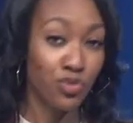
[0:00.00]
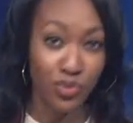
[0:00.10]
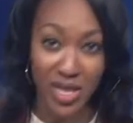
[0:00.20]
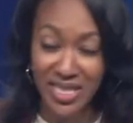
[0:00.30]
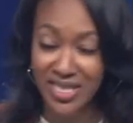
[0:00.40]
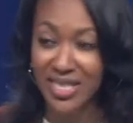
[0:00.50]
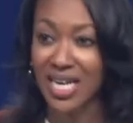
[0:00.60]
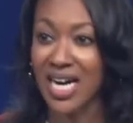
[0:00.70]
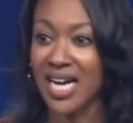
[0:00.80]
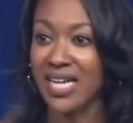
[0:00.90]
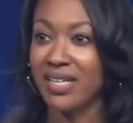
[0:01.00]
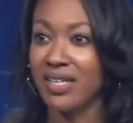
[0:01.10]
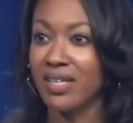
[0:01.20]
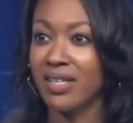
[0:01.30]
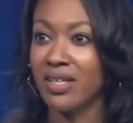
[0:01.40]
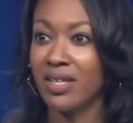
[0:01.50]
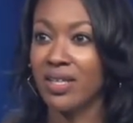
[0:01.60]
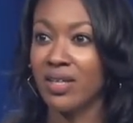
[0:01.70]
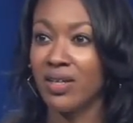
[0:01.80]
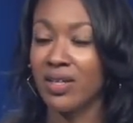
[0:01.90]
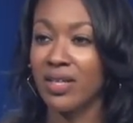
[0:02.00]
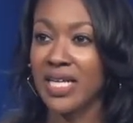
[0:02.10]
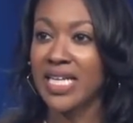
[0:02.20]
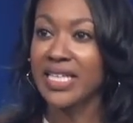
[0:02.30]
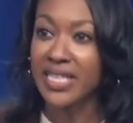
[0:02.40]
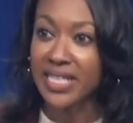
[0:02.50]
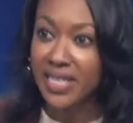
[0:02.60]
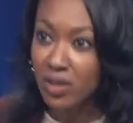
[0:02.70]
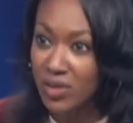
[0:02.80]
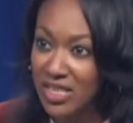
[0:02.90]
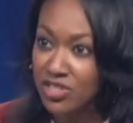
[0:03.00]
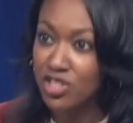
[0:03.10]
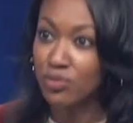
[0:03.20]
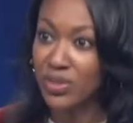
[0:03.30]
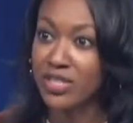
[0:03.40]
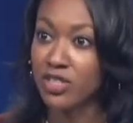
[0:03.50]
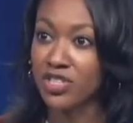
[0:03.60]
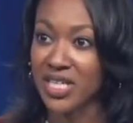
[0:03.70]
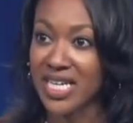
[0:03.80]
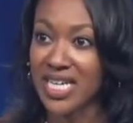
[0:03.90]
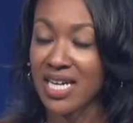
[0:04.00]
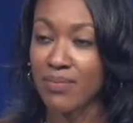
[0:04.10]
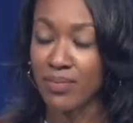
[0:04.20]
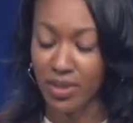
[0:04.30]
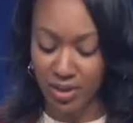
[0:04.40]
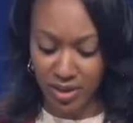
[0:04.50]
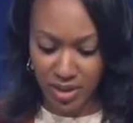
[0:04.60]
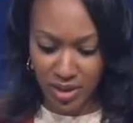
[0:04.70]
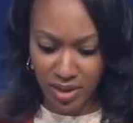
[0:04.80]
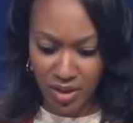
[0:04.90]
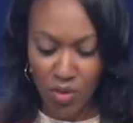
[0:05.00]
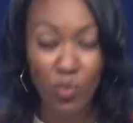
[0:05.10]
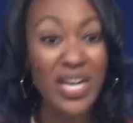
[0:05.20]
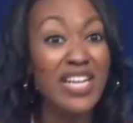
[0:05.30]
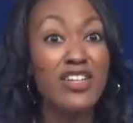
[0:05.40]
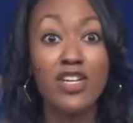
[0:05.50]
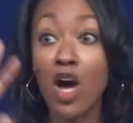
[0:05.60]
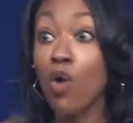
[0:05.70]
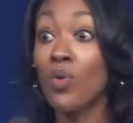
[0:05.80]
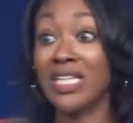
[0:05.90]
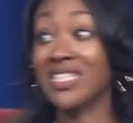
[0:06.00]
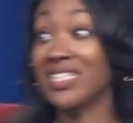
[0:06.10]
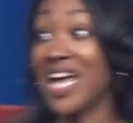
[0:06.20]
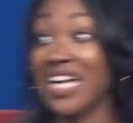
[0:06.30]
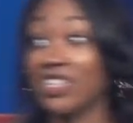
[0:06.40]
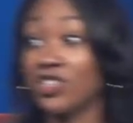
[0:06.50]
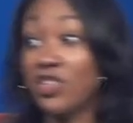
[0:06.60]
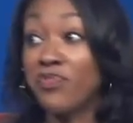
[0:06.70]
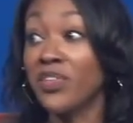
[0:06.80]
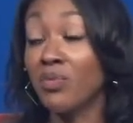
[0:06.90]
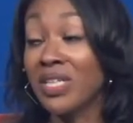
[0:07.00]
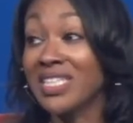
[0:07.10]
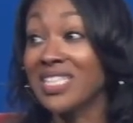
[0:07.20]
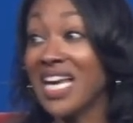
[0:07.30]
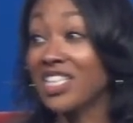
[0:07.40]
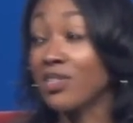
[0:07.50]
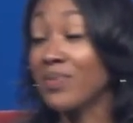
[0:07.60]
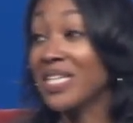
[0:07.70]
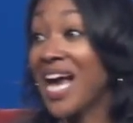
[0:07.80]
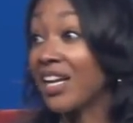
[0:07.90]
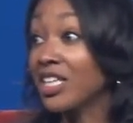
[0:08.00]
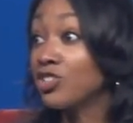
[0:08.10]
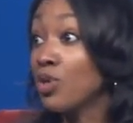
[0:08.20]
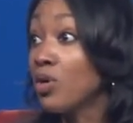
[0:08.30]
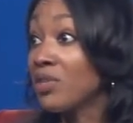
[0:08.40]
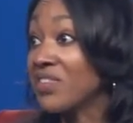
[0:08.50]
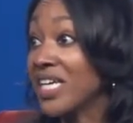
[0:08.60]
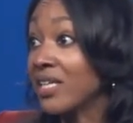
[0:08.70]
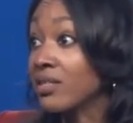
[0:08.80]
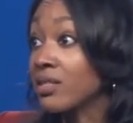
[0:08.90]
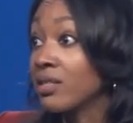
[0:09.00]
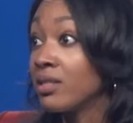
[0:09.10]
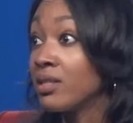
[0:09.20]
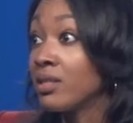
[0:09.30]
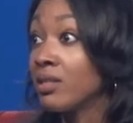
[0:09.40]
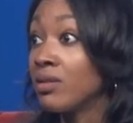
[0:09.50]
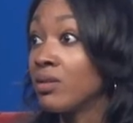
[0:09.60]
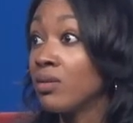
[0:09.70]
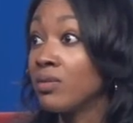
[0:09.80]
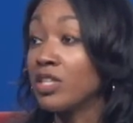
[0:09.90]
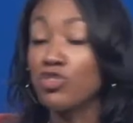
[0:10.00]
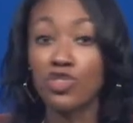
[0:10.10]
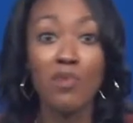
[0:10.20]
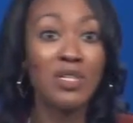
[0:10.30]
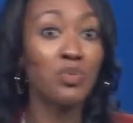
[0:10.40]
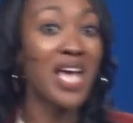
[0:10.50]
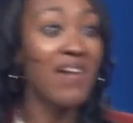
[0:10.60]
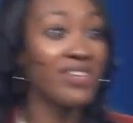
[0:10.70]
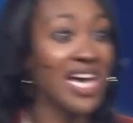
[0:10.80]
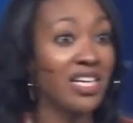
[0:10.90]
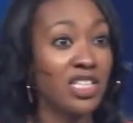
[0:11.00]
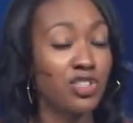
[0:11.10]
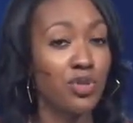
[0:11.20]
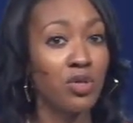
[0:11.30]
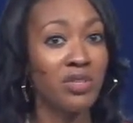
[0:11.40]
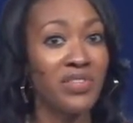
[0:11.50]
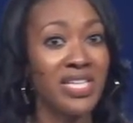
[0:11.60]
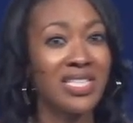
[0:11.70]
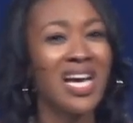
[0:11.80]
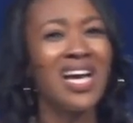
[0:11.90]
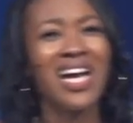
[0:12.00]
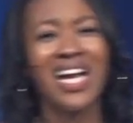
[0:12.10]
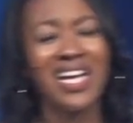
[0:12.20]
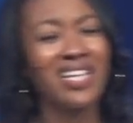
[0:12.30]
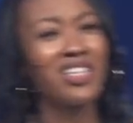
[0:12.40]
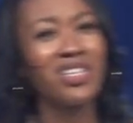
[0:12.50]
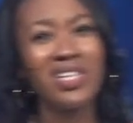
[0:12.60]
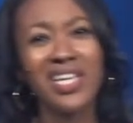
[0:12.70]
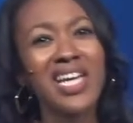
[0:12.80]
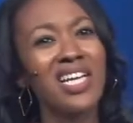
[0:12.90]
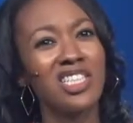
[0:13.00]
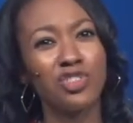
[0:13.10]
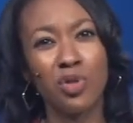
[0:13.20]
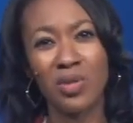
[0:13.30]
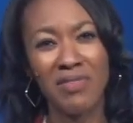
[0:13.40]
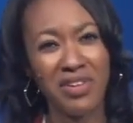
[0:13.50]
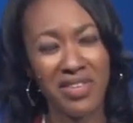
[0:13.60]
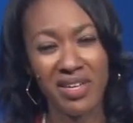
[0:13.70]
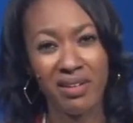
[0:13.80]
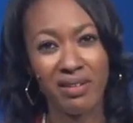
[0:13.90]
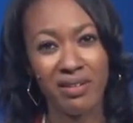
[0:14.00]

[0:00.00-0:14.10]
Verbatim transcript: Trust God. Yield and surrender to Him. We know what it's like to feel, what it's like to be out of control of things. There's so much we haven't had control of things, and you can't control everything.